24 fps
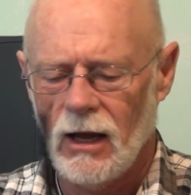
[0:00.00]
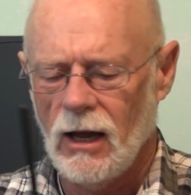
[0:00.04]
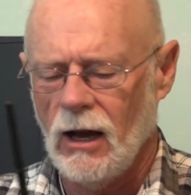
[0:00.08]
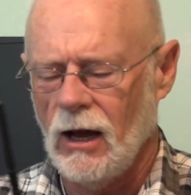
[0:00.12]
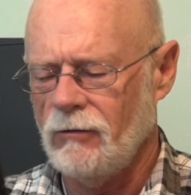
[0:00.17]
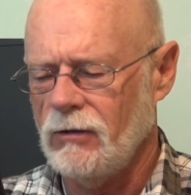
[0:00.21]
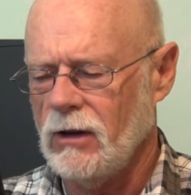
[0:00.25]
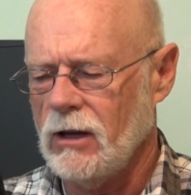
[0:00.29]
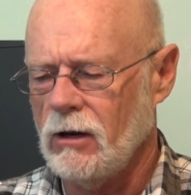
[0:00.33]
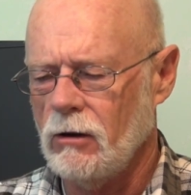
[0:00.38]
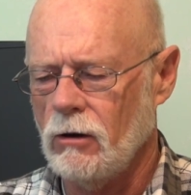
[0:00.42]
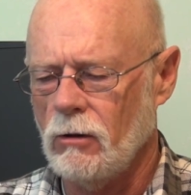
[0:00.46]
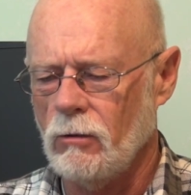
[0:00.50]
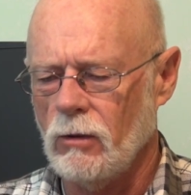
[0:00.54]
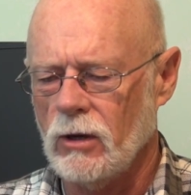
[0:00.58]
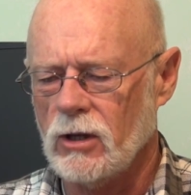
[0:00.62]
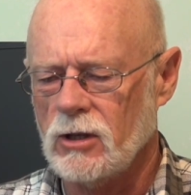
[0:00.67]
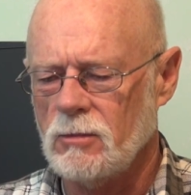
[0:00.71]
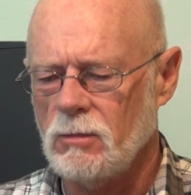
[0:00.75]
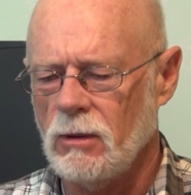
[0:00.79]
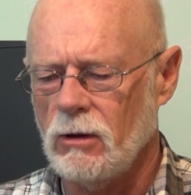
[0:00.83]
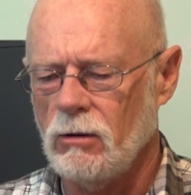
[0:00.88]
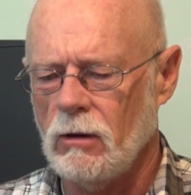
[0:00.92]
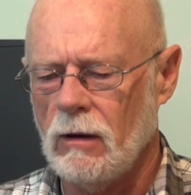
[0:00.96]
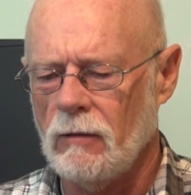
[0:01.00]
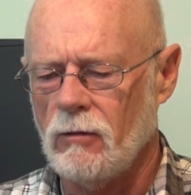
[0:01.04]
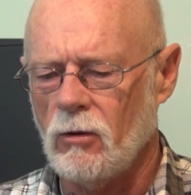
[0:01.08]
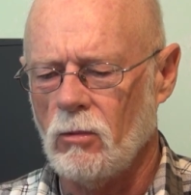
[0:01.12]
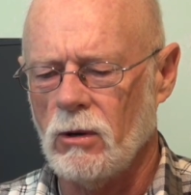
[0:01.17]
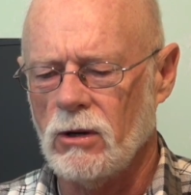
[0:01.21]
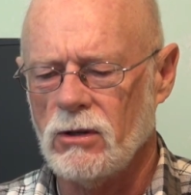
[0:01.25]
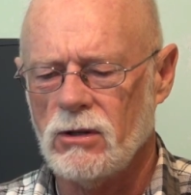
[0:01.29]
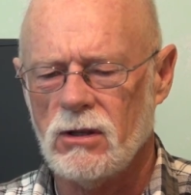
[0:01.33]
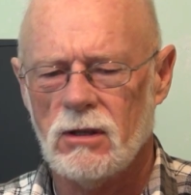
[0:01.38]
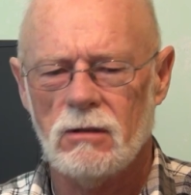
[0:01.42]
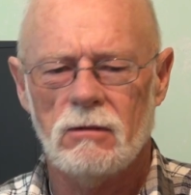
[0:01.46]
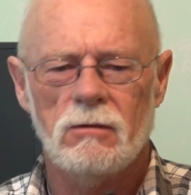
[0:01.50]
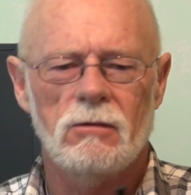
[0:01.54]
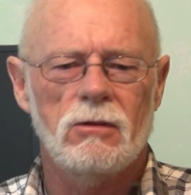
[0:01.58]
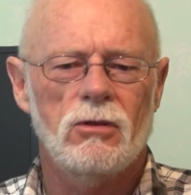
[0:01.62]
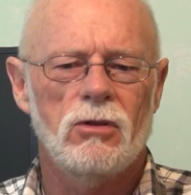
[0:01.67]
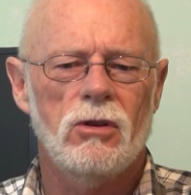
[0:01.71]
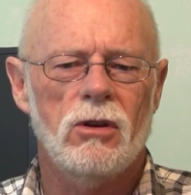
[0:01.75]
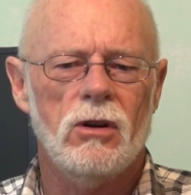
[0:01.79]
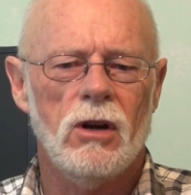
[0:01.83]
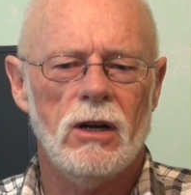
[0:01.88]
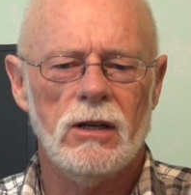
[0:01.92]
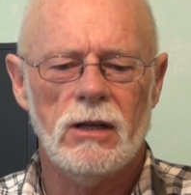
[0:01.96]
I forget who it was, but whoever it was,
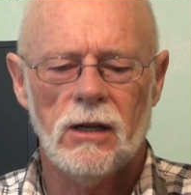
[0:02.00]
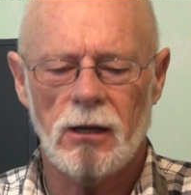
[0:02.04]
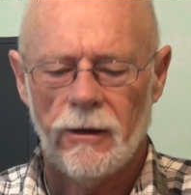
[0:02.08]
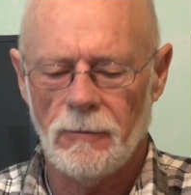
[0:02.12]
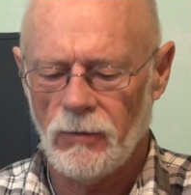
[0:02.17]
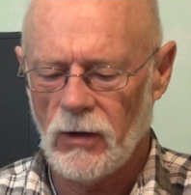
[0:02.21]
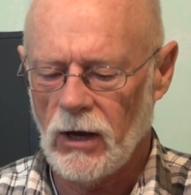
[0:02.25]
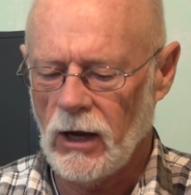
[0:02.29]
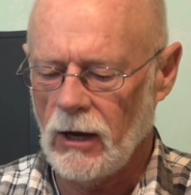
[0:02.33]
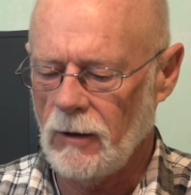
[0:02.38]
good idea.